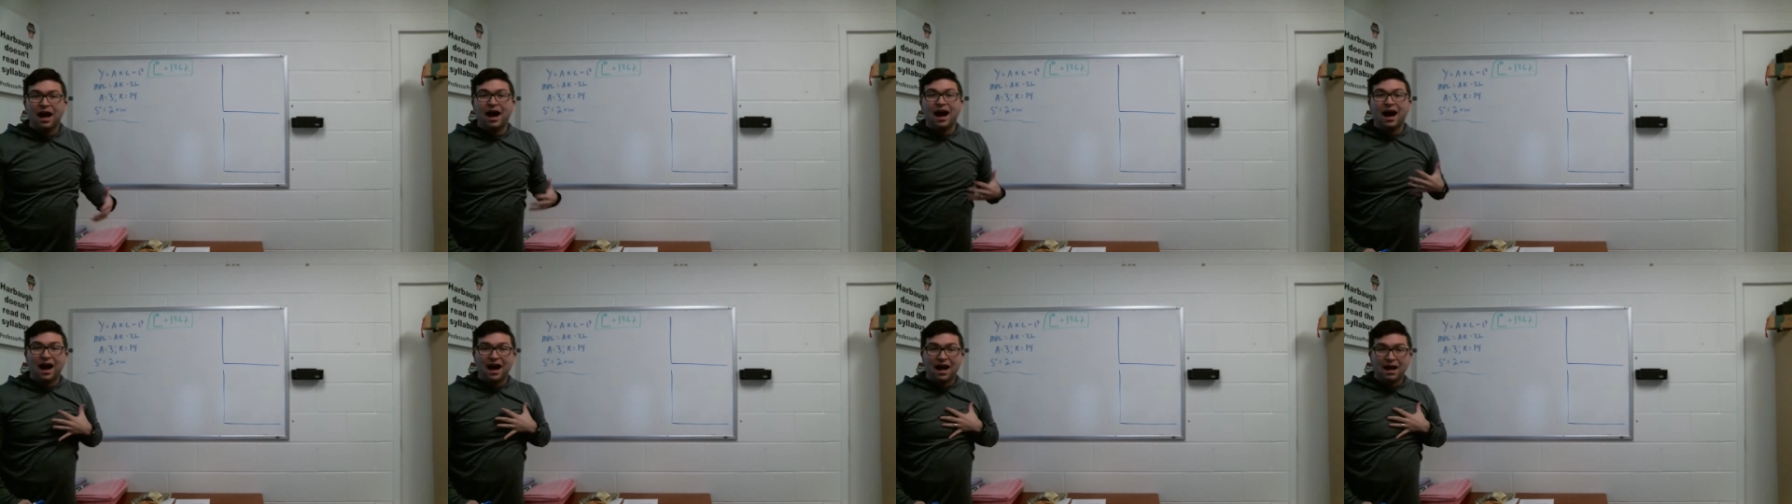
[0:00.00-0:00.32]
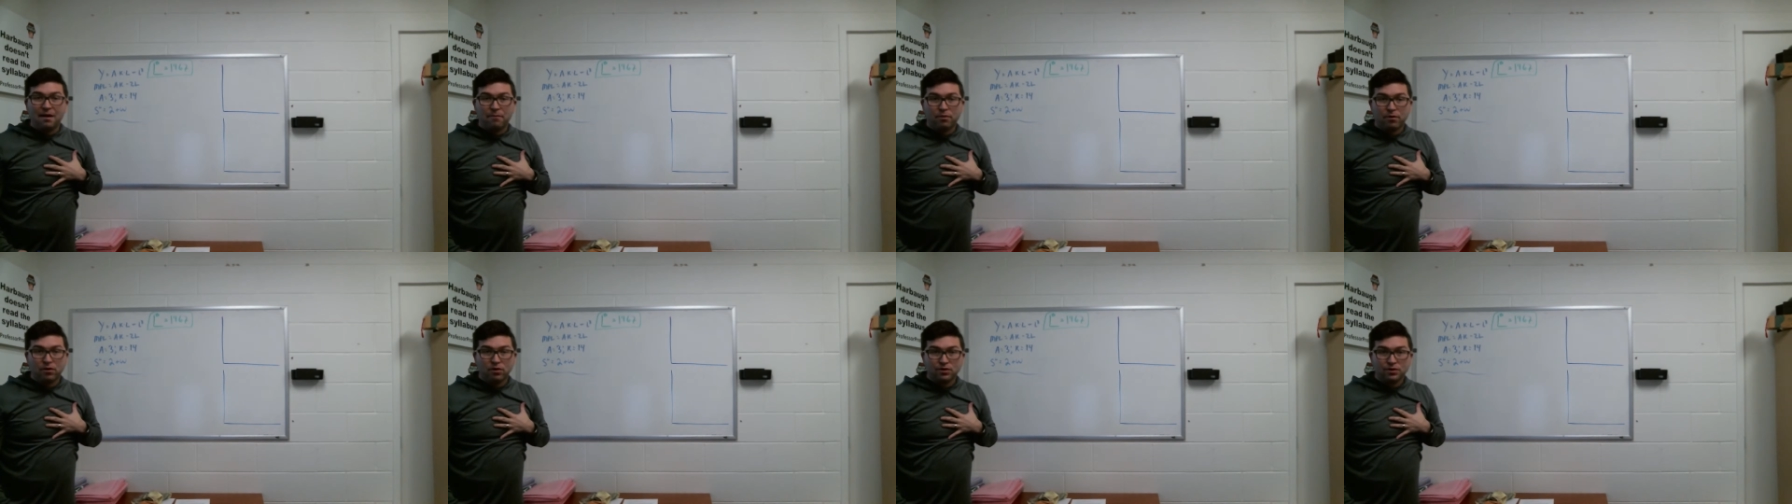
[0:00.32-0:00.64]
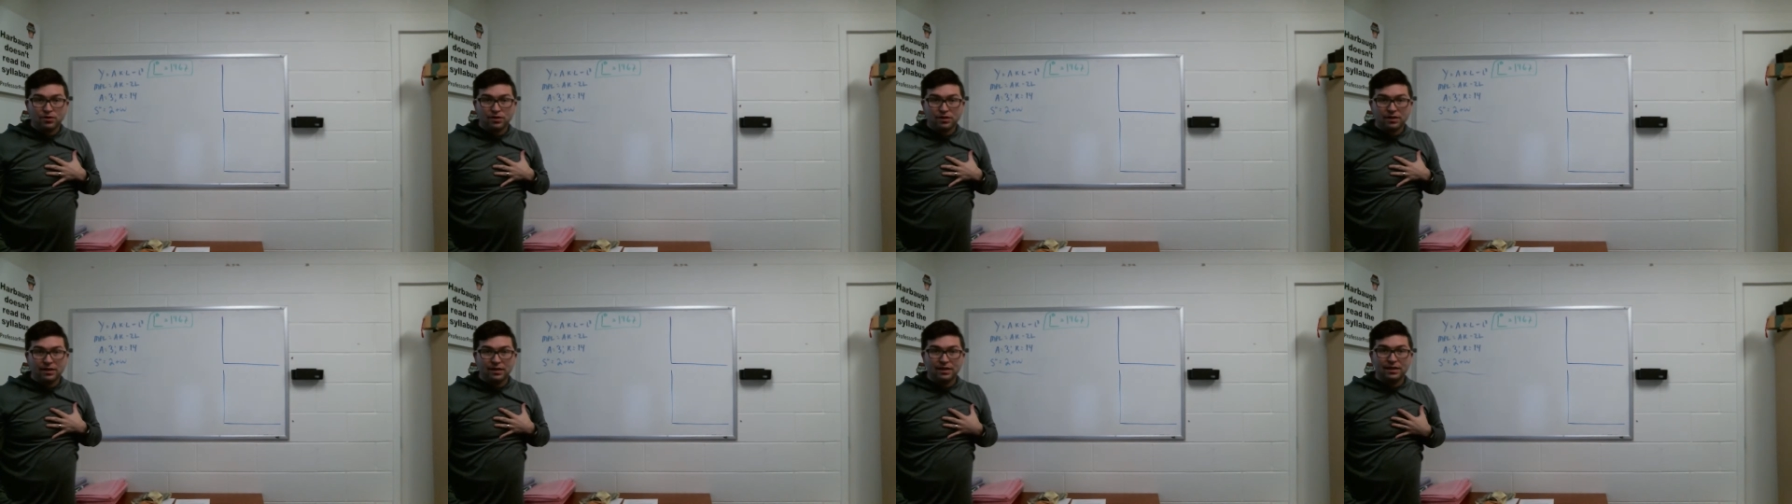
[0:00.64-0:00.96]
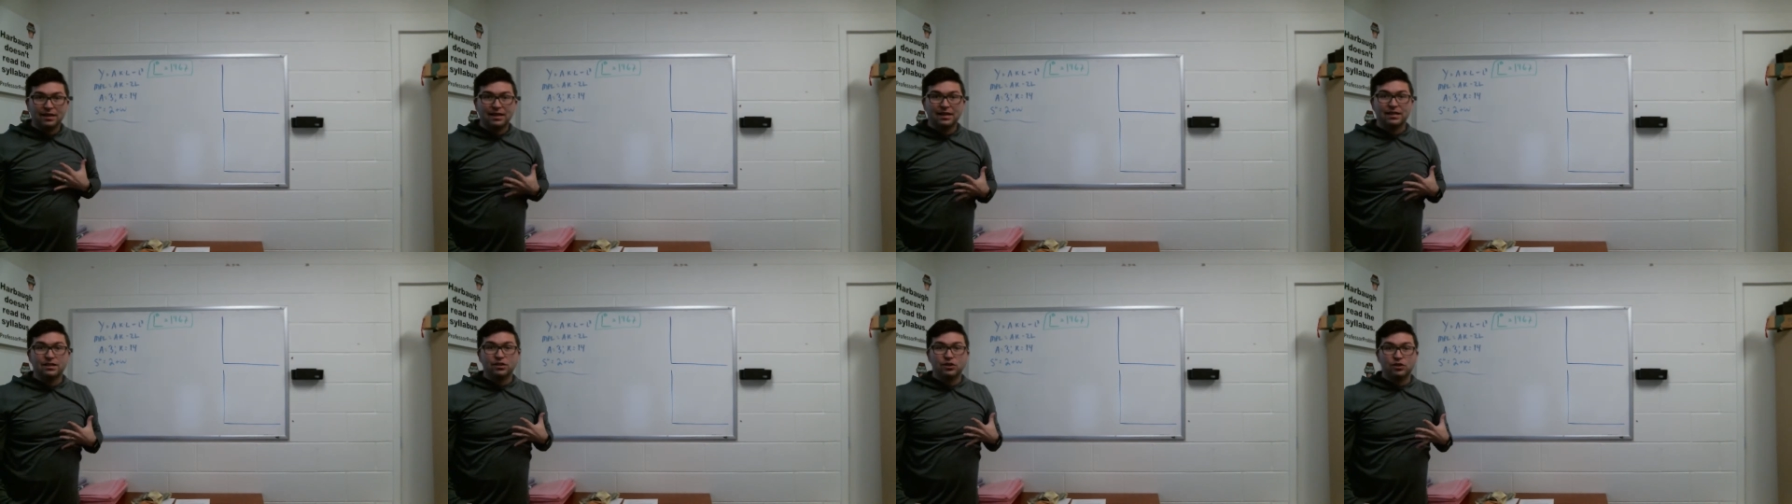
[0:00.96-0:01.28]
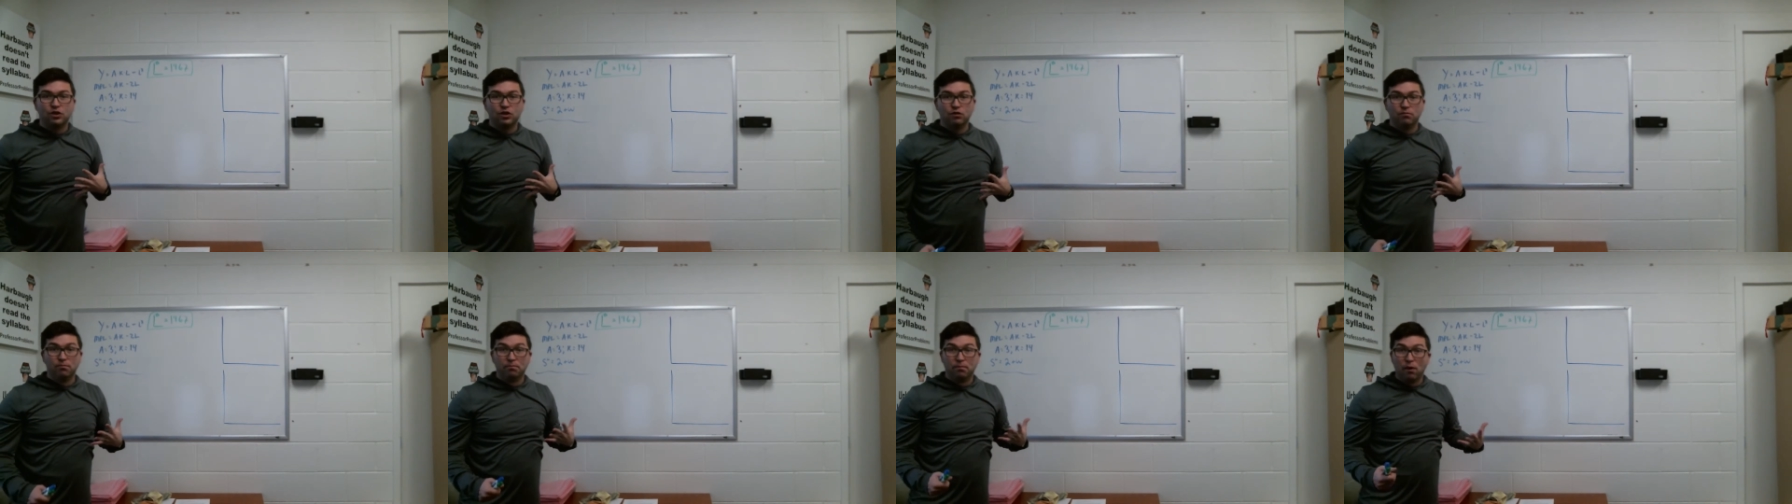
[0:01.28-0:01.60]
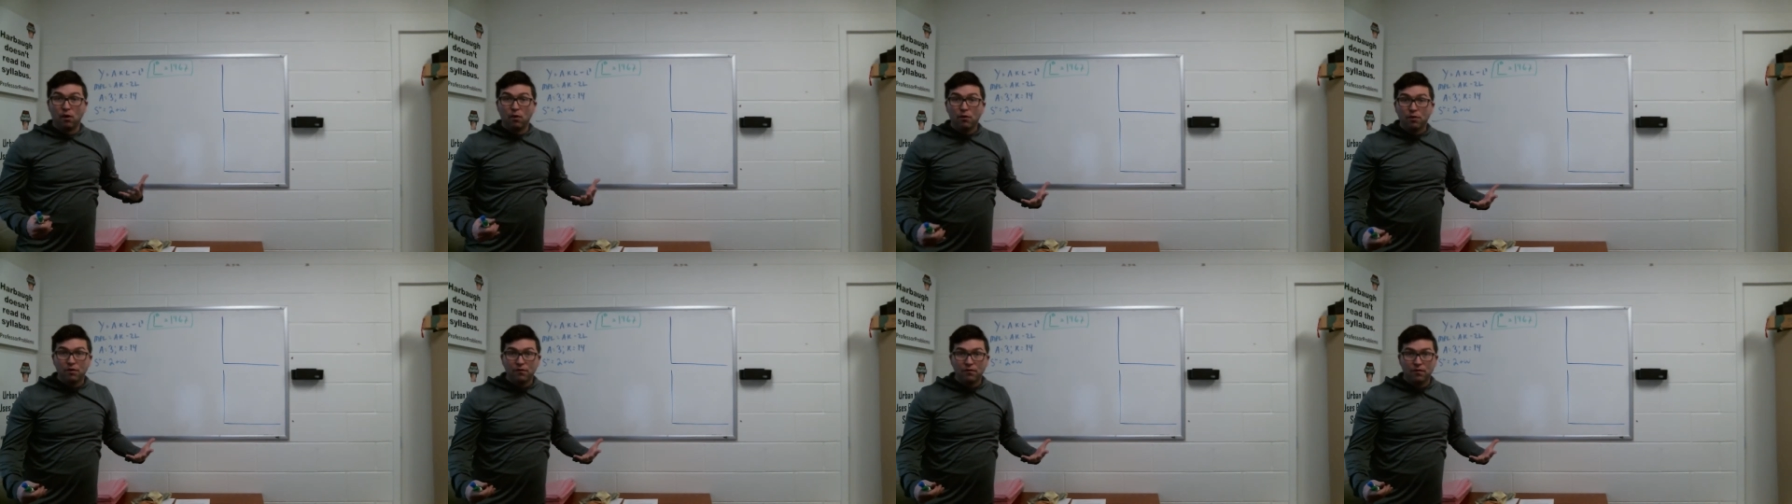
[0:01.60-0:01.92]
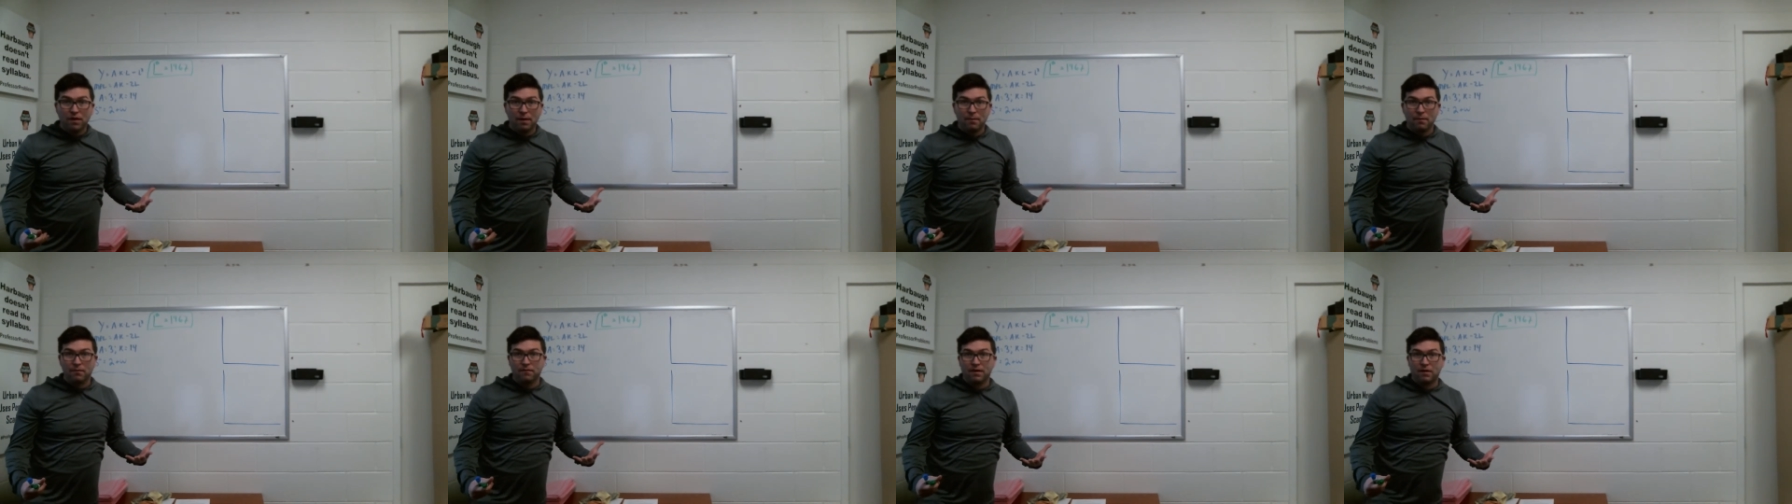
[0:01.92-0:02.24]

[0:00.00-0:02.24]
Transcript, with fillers: I personally like to do both of them